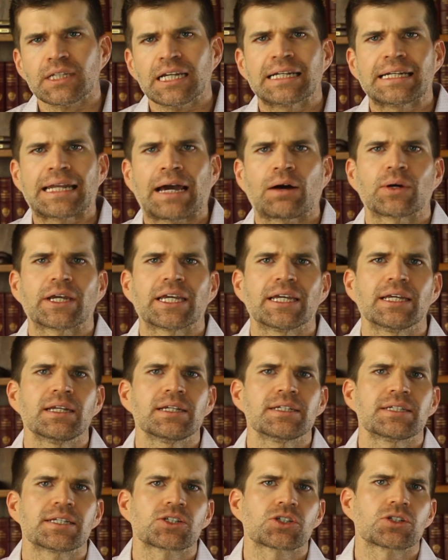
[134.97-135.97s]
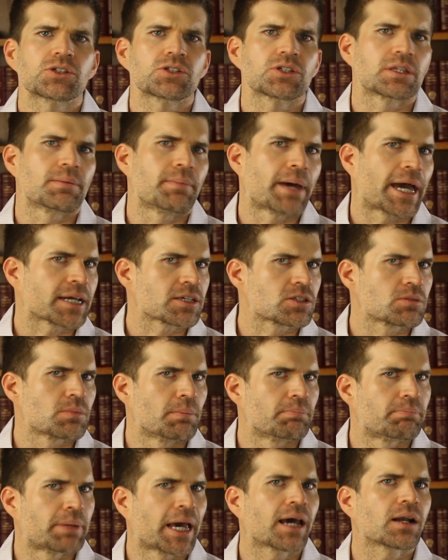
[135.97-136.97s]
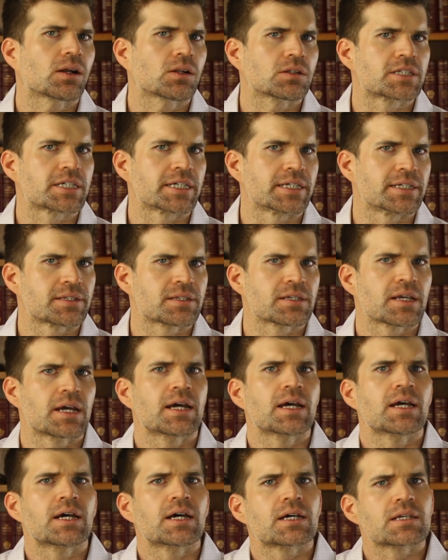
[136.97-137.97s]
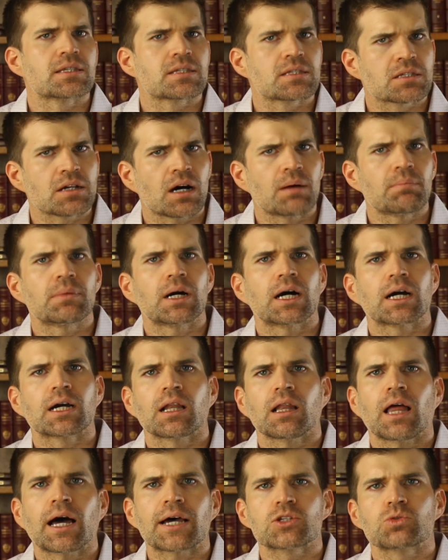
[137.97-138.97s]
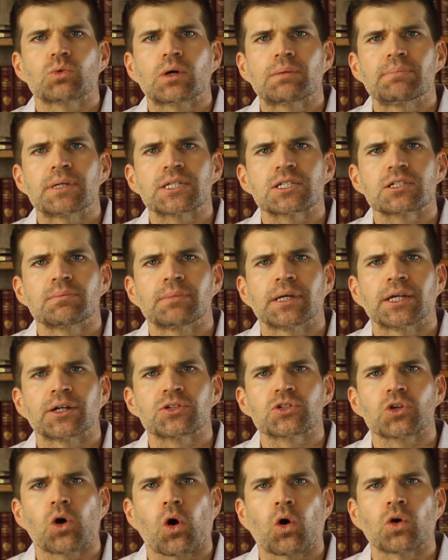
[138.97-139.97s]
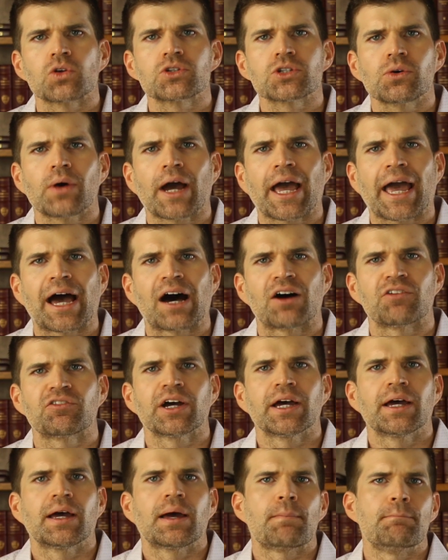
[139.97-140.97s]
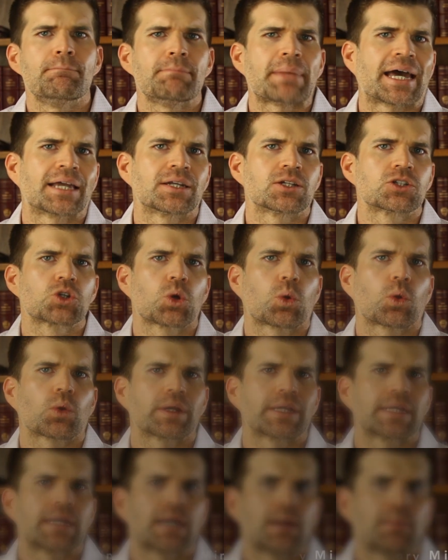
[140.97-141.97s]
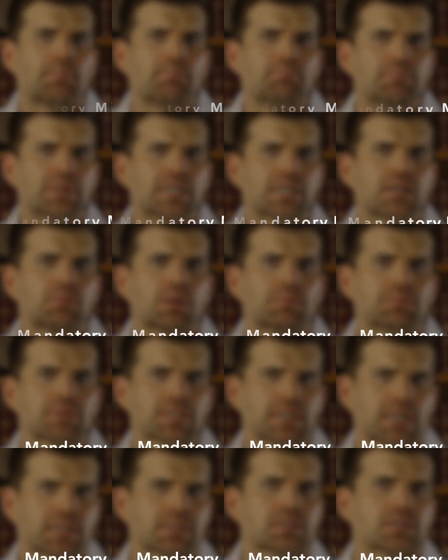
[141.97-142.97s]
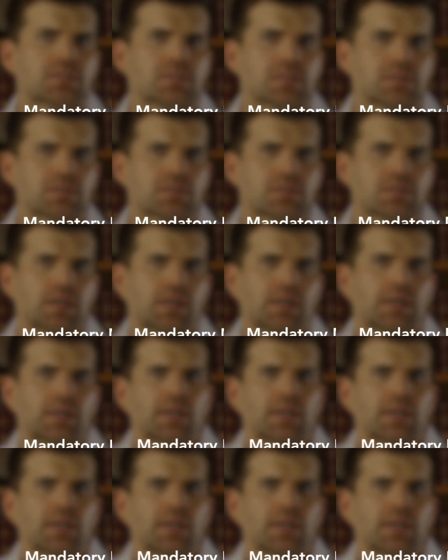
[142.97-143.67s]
Now, in addition to the maximum penalties, some Class 1 misdemeanors also have mandatory minimum sentences.